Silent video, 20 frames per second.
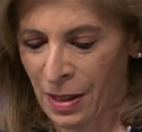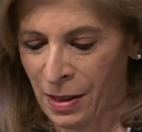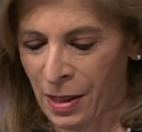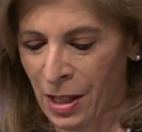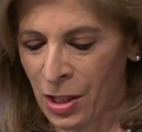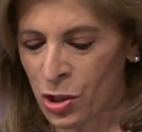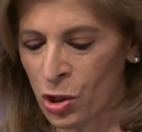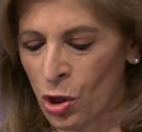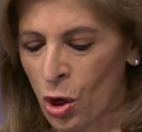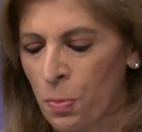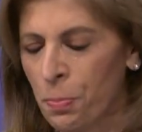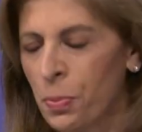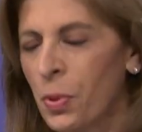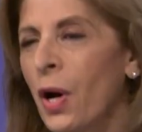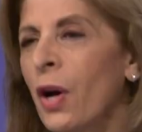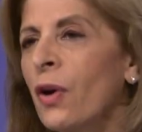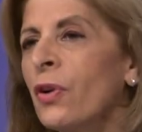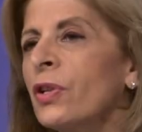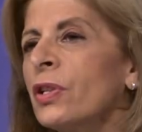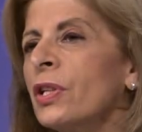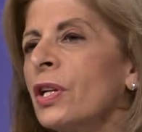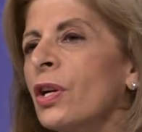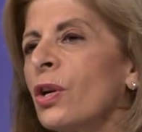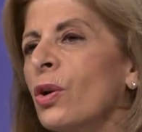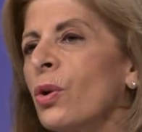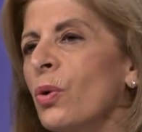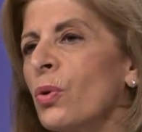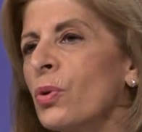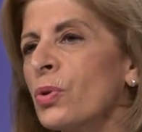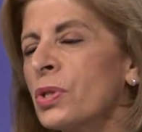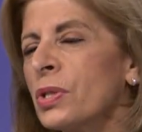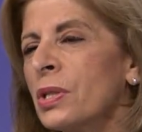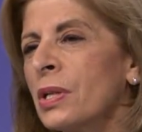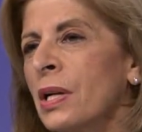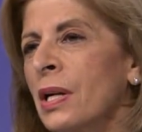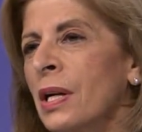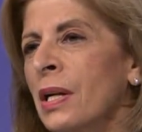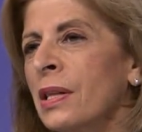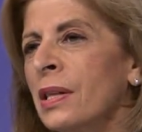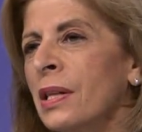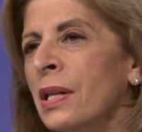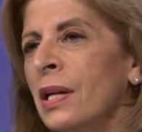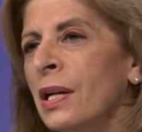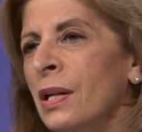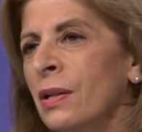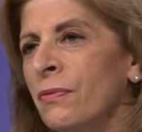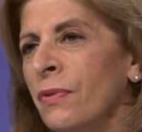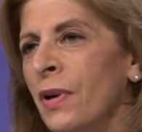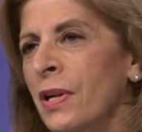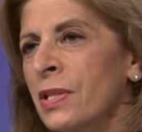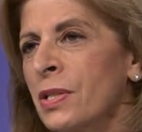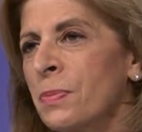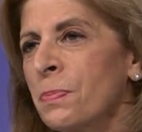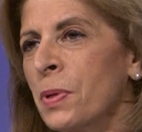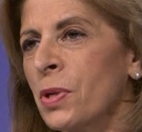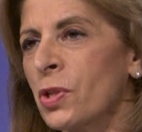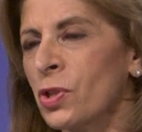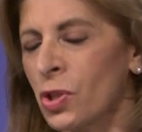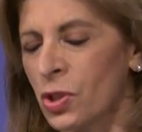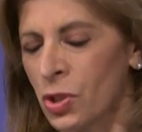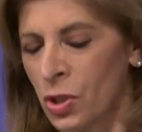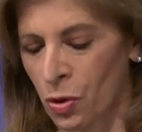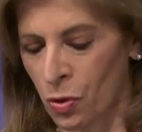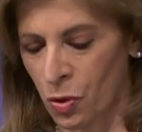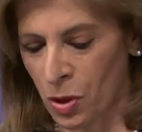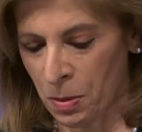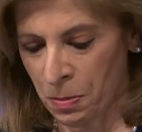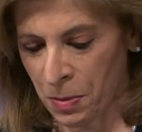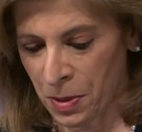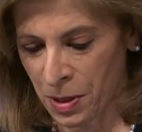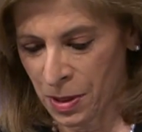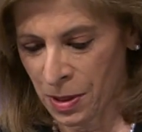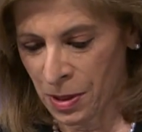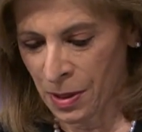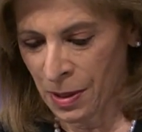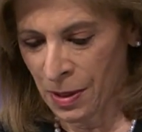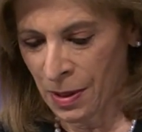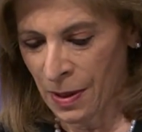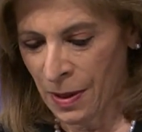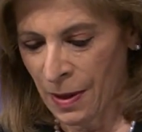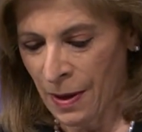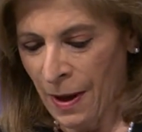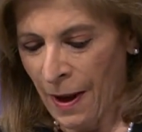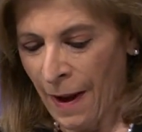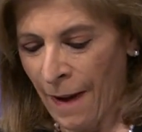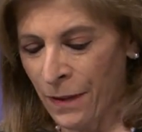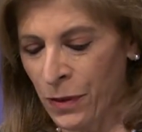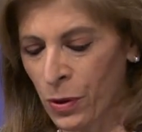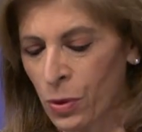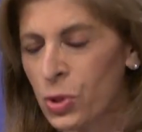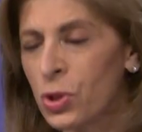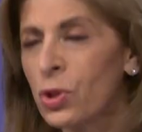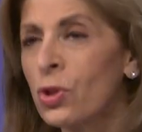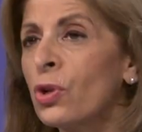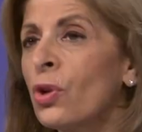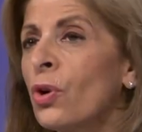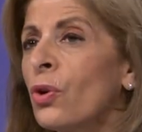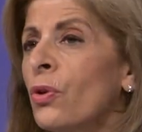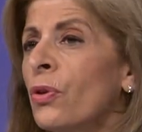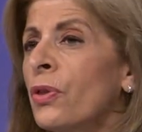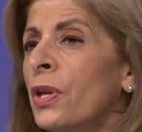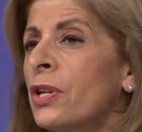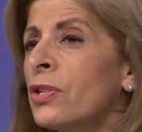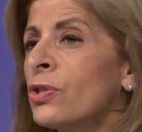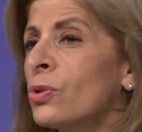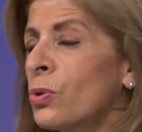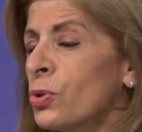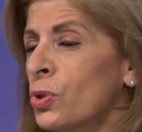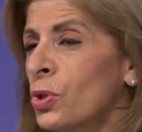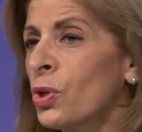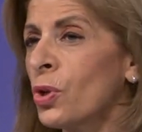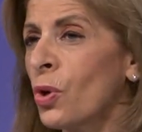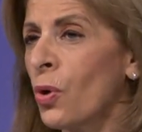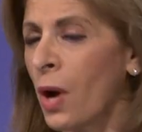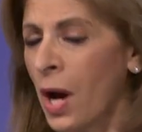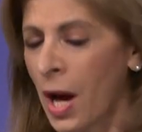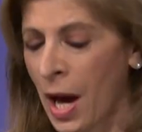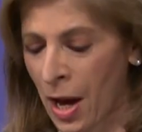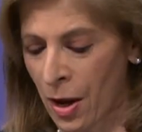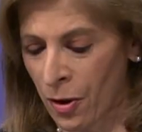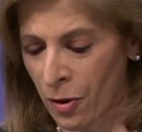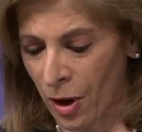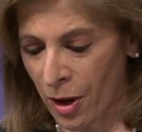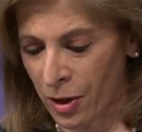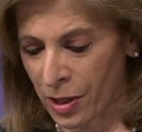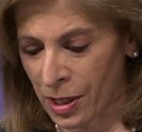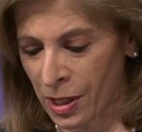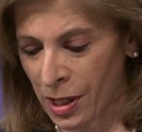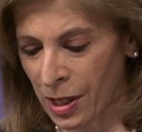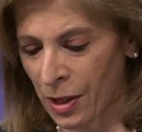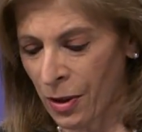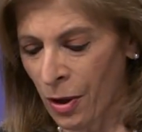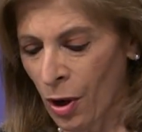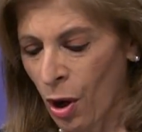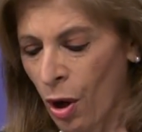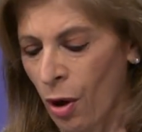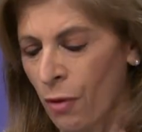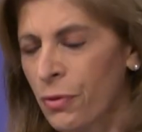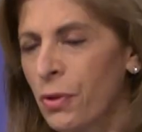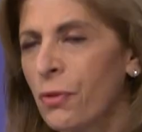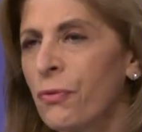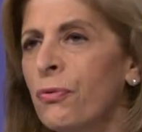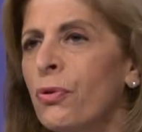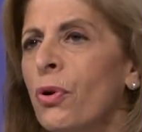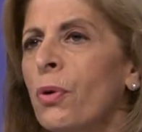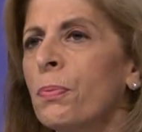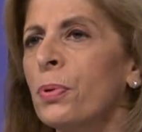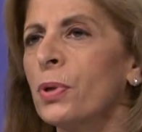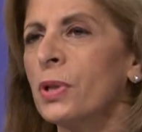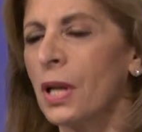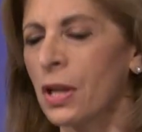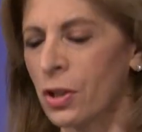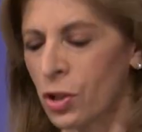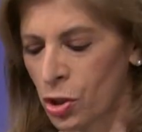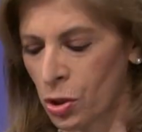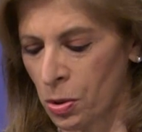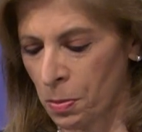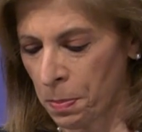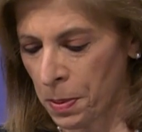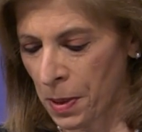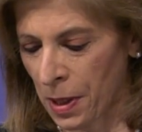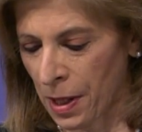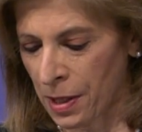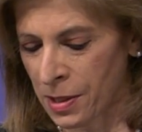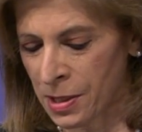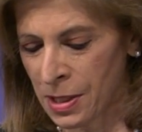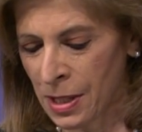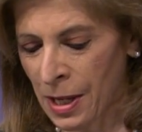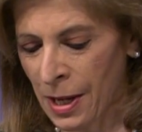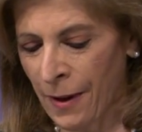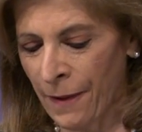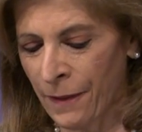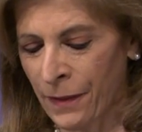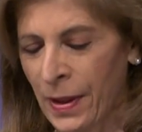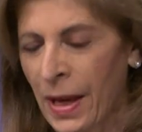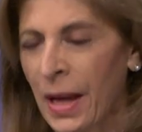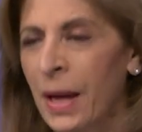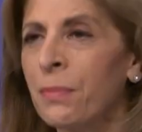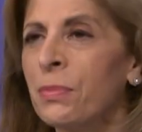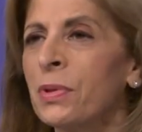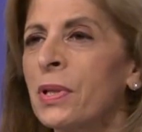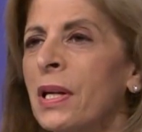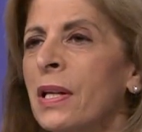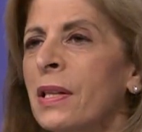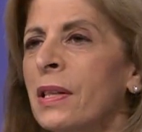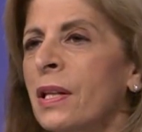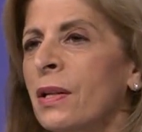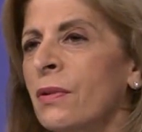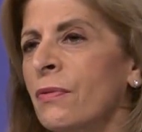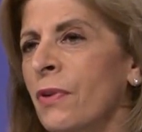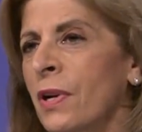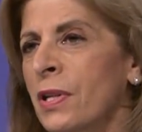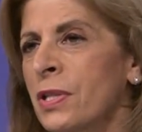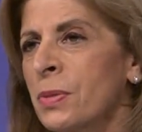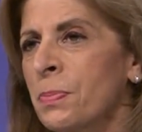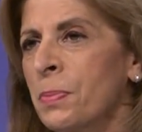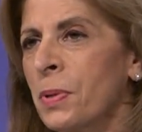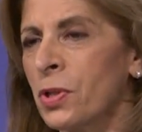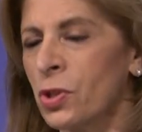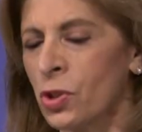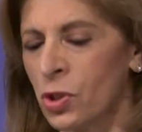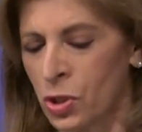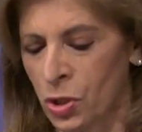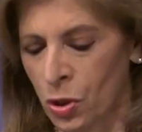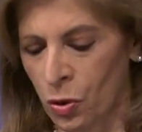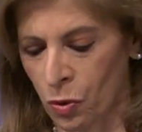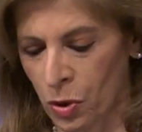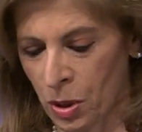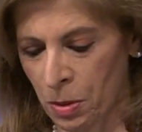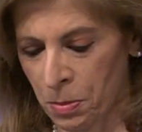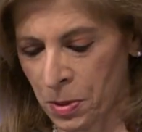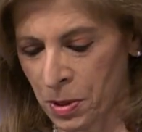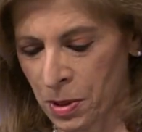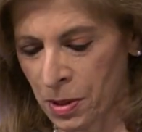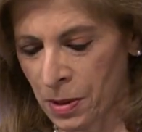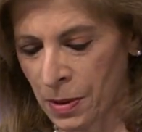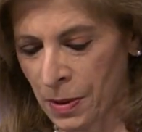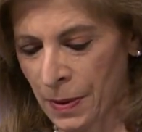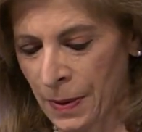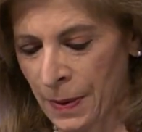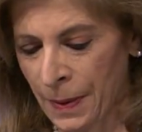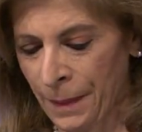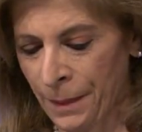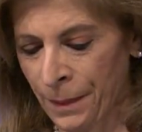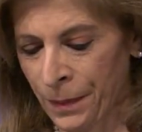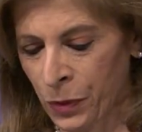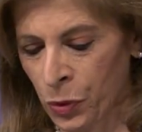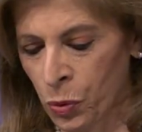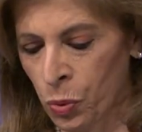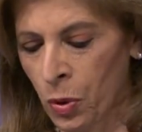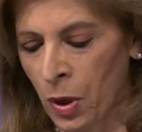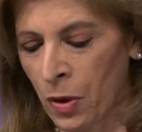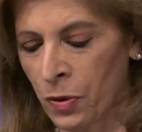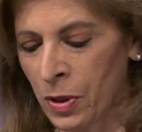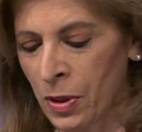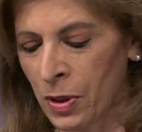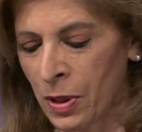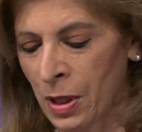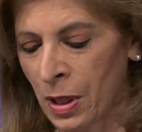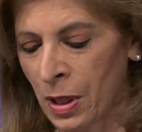There's no priority clause in the advance purchase agreement. And there is also no hierarchy of the four production plants named in the advance purchase agreement. Two are in